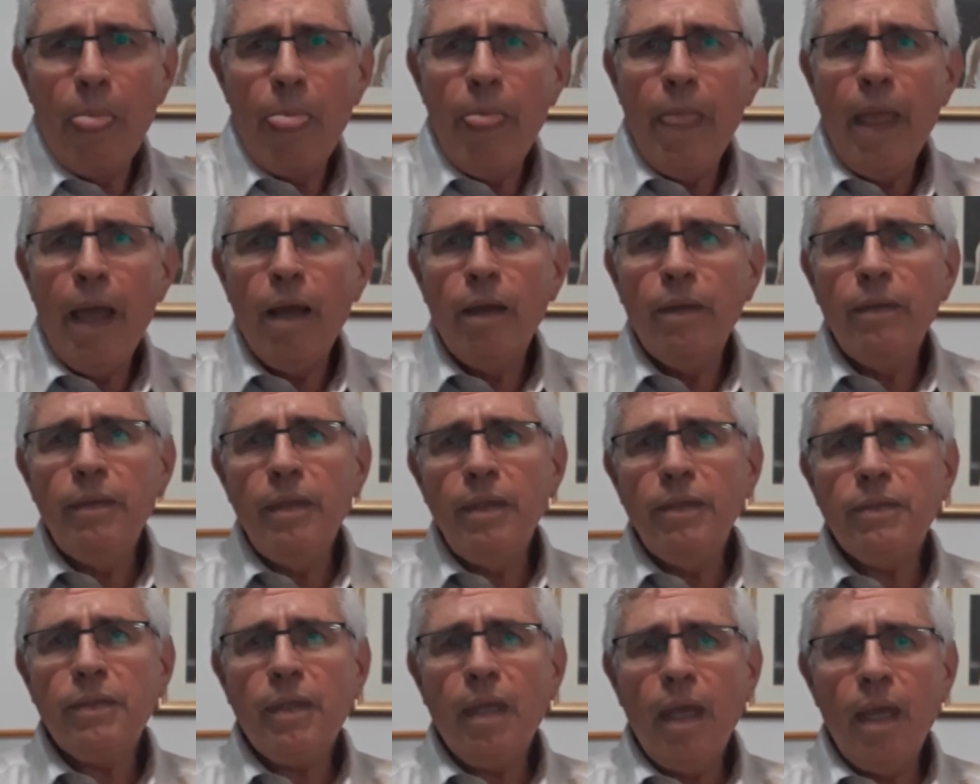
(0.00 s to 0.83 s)
Now, in
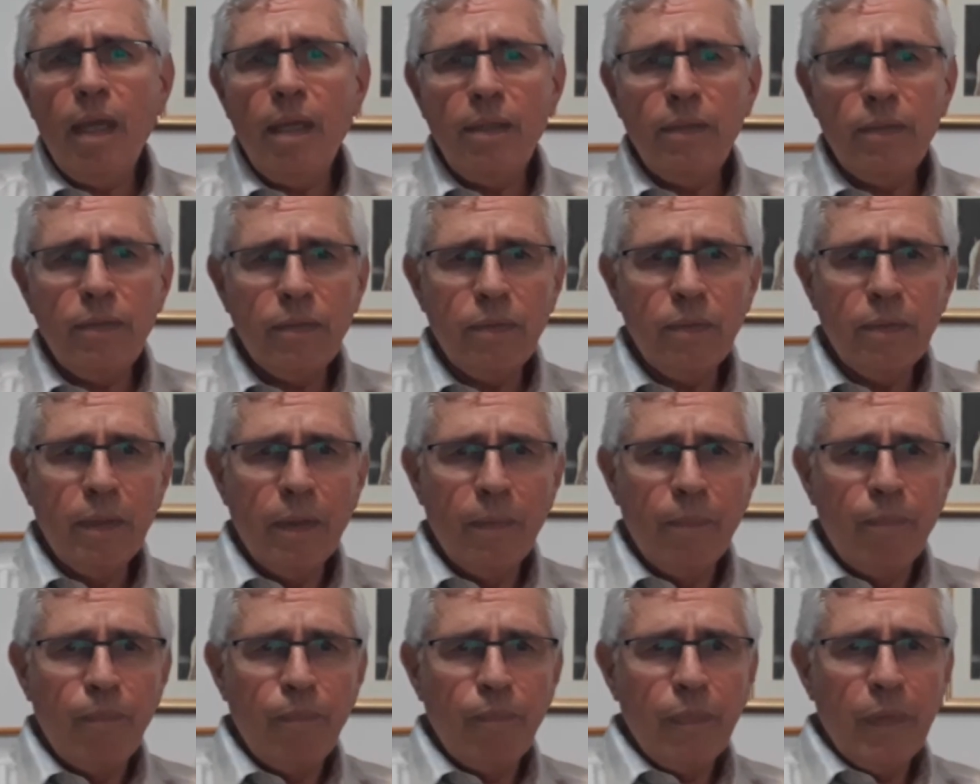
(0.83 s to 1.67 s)
this case,
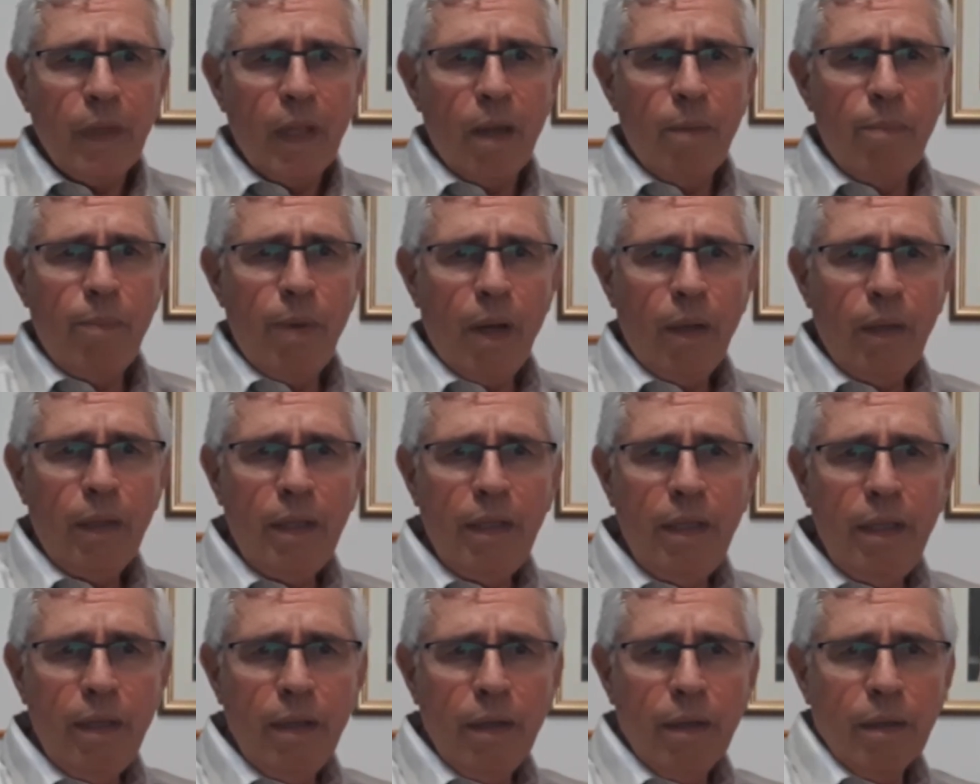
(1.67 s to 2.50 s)
about
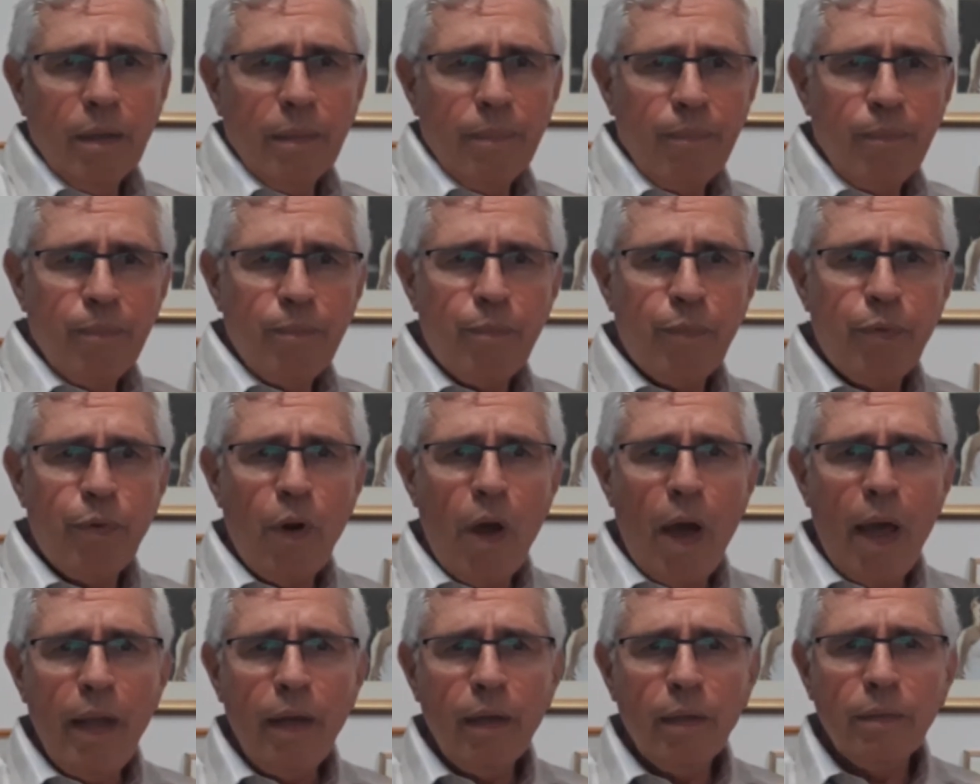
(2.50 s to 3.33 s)
a year
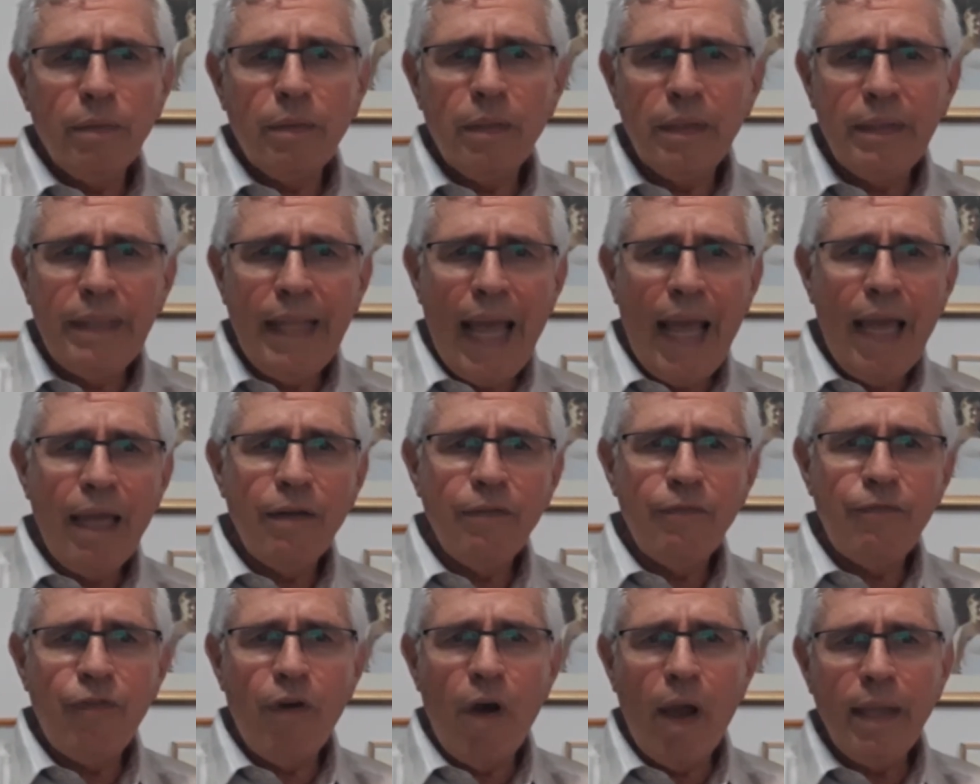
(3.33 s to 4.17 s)
prior to
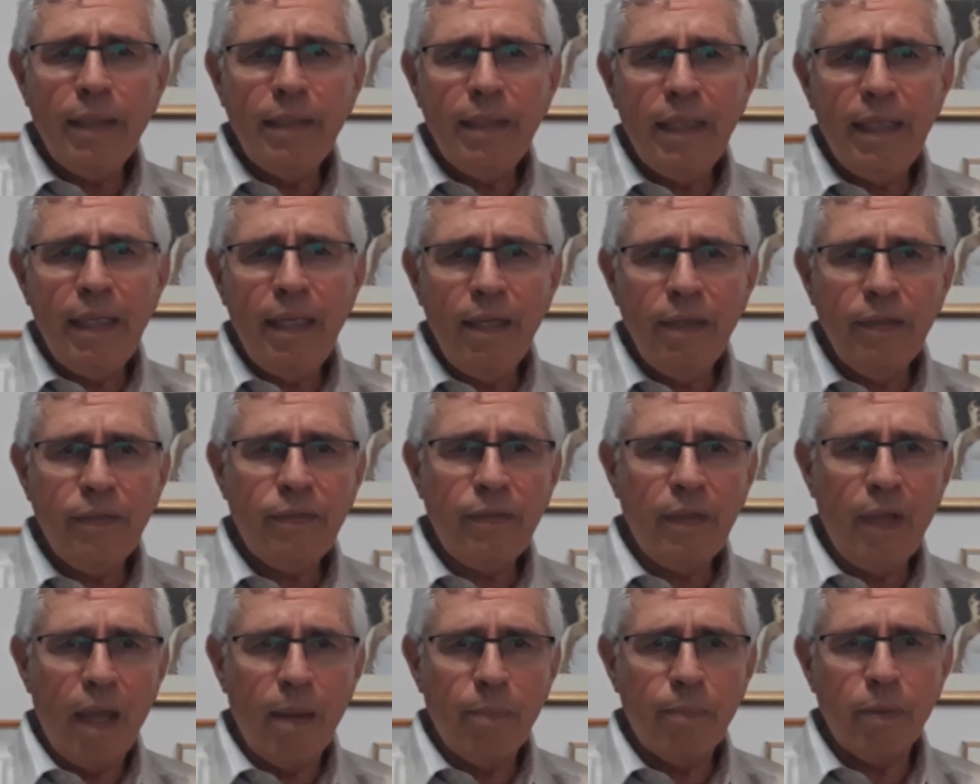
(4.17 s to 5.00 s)
Dan finding his
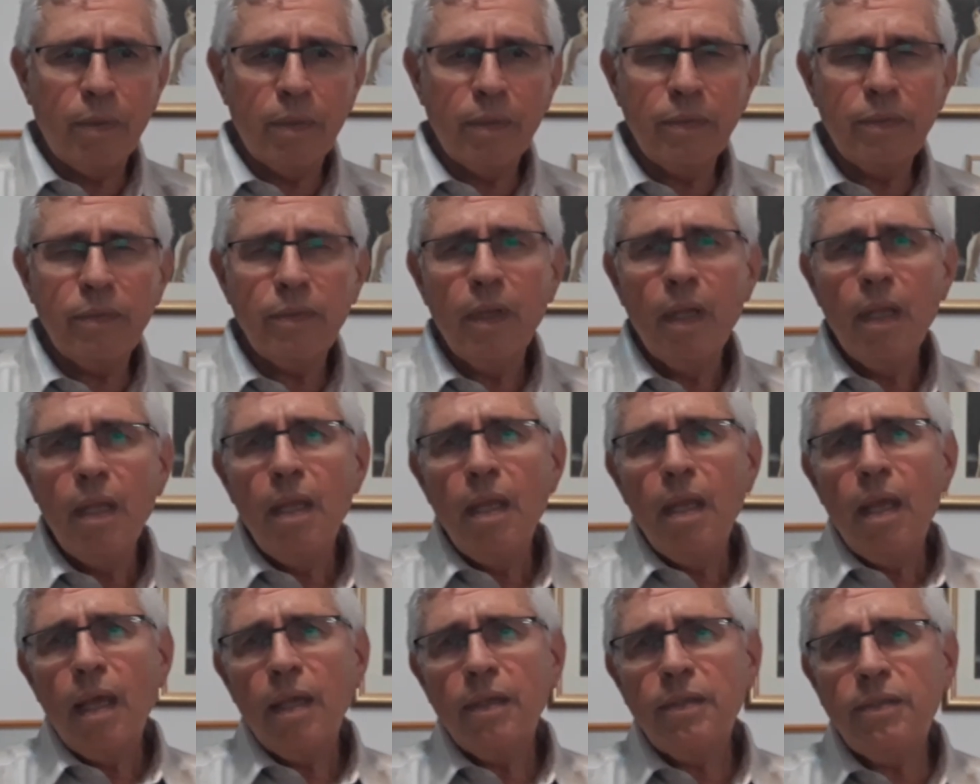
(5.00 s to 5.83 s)
samples,
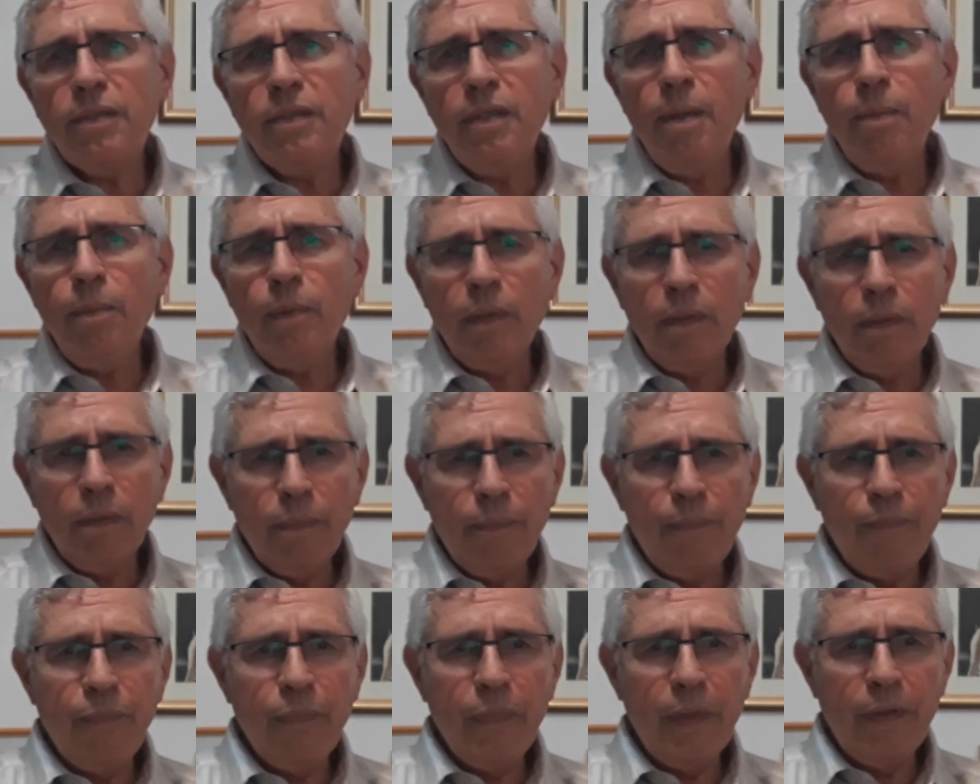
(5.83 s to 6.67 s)
a
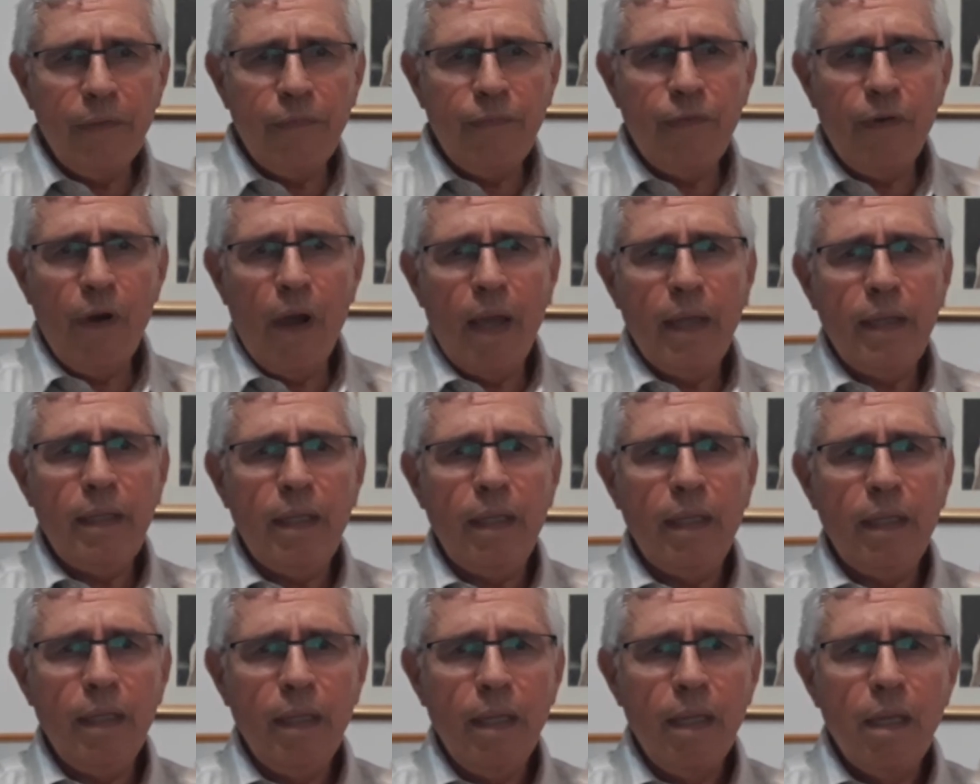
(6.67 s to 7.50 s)
similar
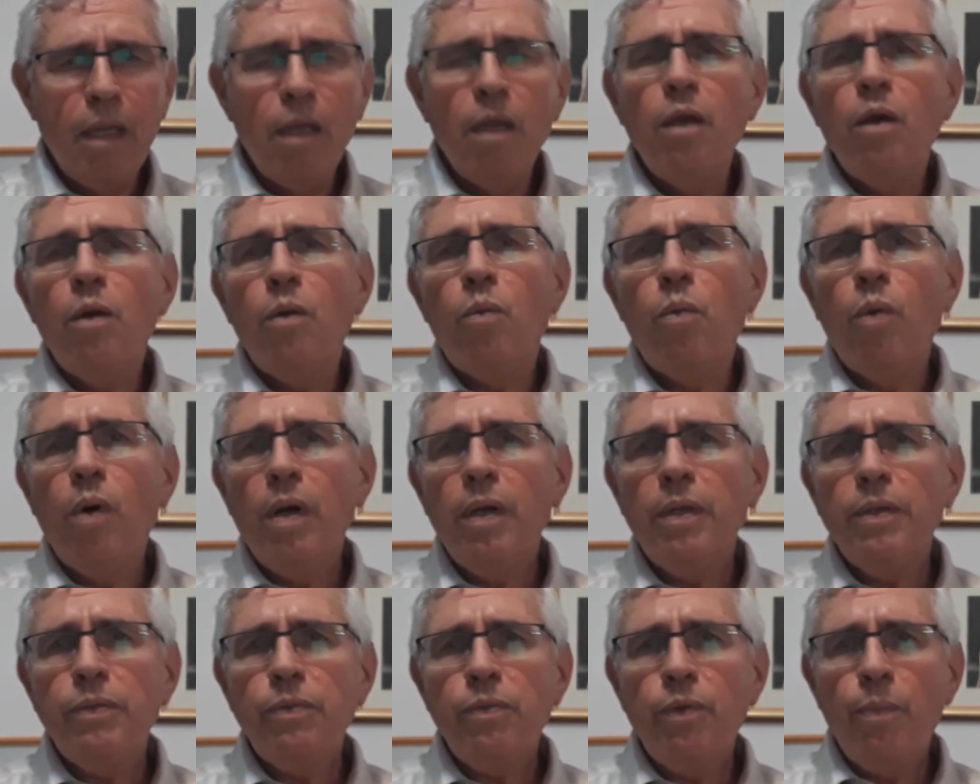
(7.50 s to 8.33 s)
finding
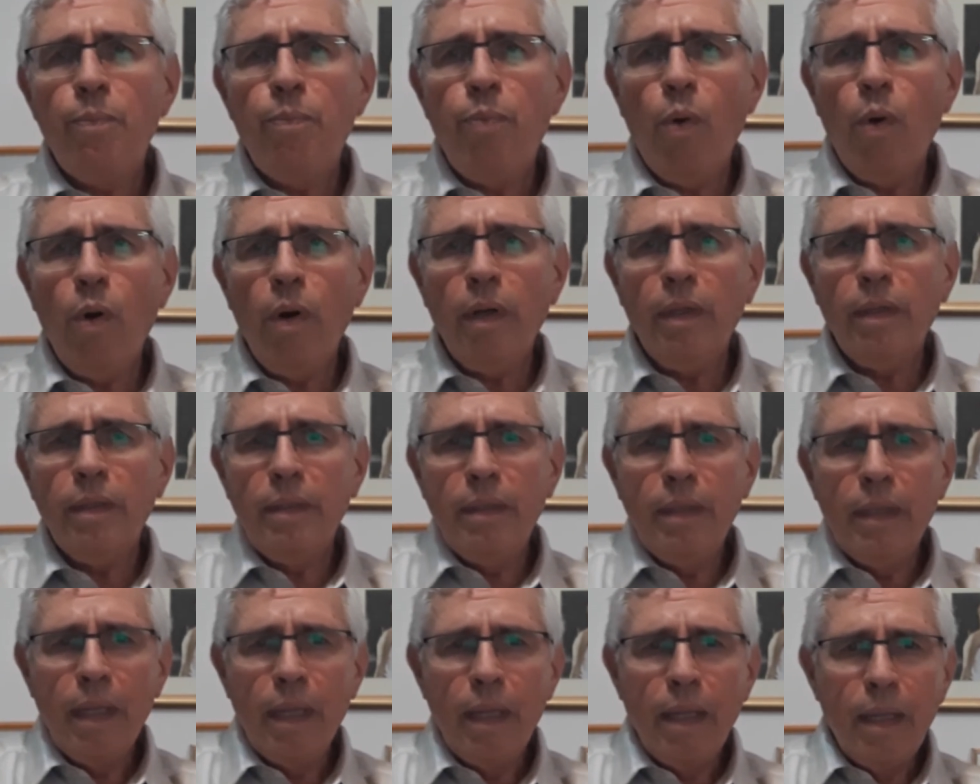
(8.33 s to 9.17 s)
was
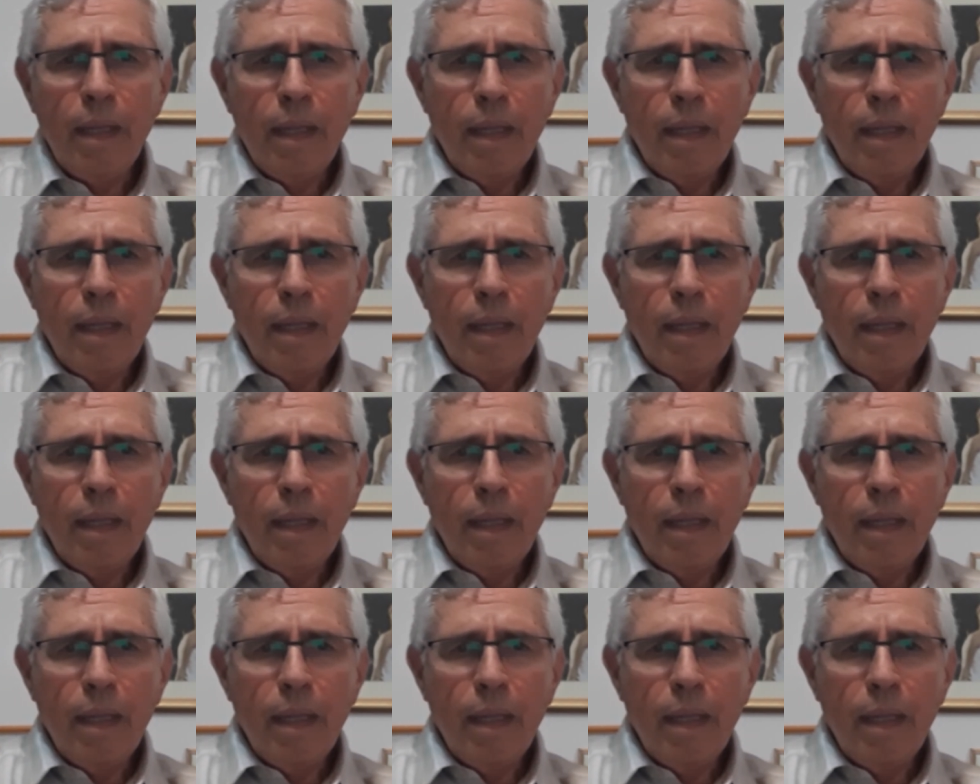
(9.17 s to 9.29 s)
reported